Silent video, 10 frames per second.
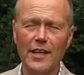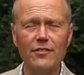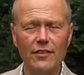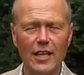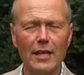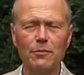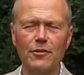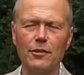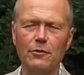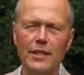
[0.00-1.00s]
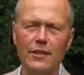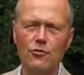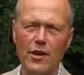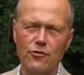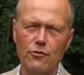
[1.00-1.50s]
is absolutely
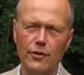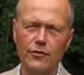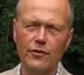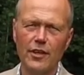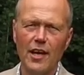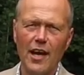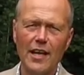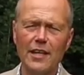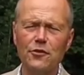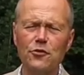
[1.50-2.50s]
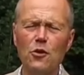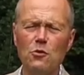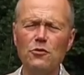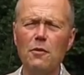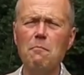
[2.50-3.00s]
treacherous, and it
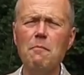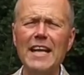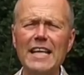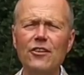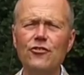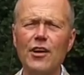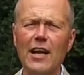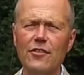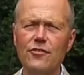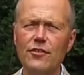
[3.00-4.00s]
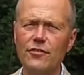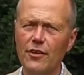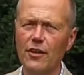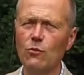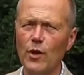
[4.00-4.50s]
throws many challenges
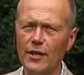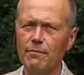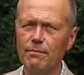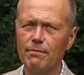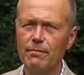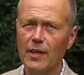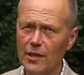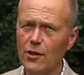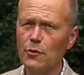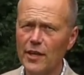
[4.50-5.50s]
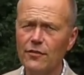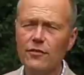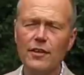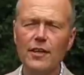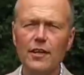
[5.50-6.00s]
our way. I know
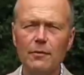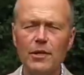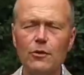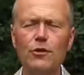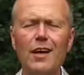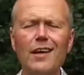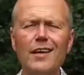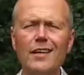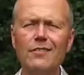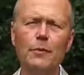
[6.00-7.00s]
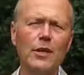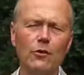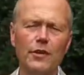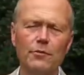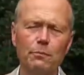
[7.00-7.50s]
this because I have been
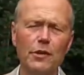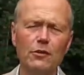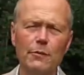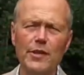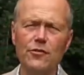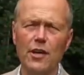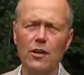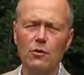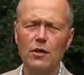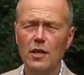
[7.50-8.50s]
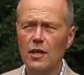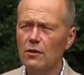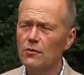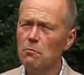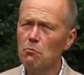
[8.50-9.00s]
on this pilgrimage now
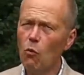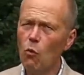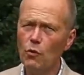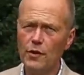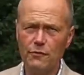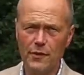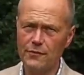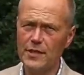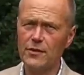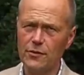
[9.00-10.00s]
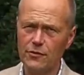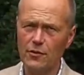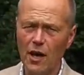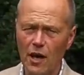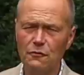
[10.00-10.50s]
for more than 50
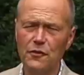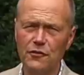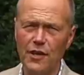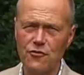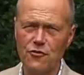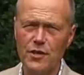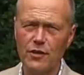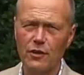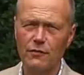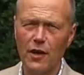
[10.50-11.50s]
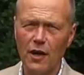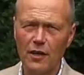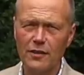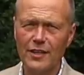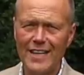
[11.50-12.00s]
years, half a century of
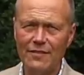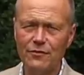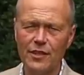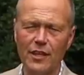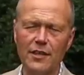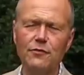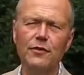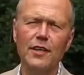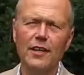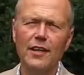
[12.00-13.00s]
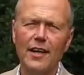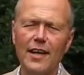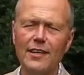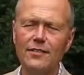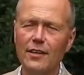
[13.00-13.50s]
hard-lived life,
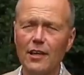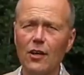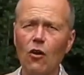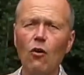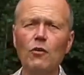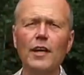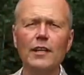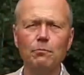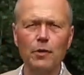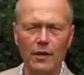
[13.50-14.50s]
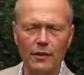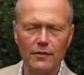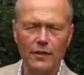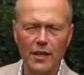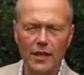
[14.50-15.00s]
and along that
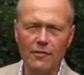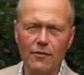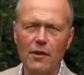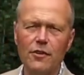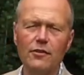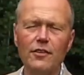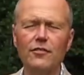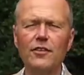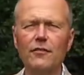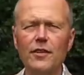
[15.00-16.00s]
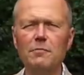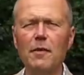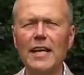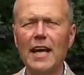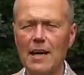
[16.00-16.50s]
path, I've discovered
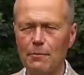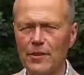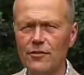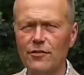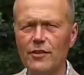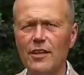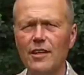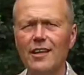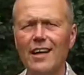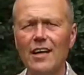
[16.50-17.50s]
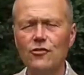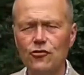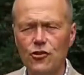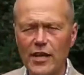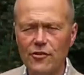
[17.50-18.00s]
many habits and
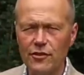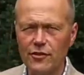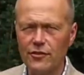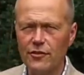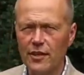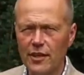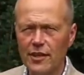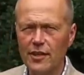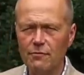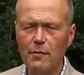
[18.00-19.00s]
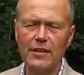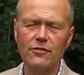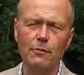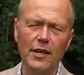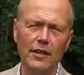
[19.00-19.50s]
changes that I have made
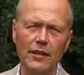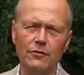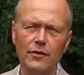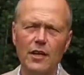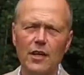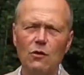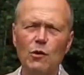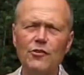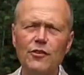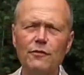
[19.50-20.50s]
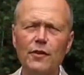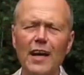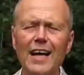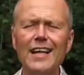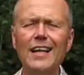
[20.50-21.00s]
to my life, which have
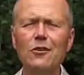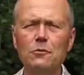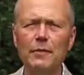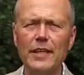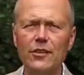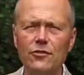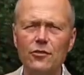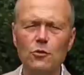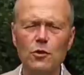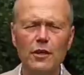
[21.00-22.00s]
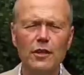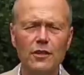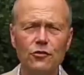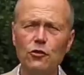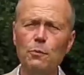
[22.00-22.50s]
allowed me to
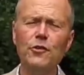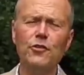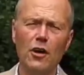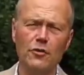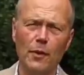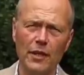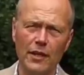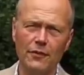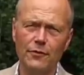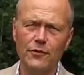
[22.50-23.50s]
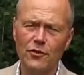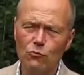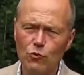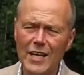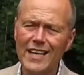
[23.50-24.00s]
supercharge my life, to
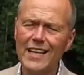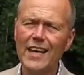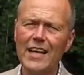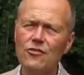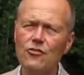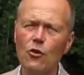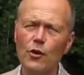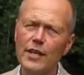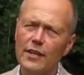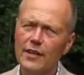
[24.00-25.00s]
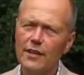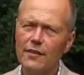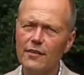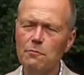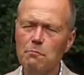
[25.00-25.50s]
really enjoy
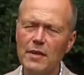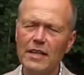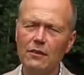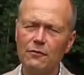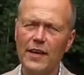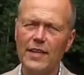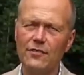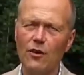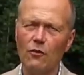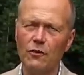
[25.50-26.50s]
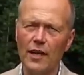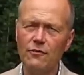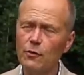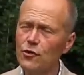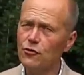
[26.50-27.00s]
this middle phase of
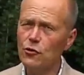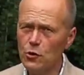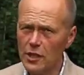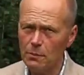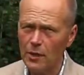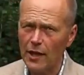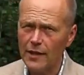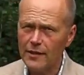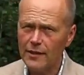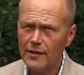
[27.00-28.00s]
life, which you can apply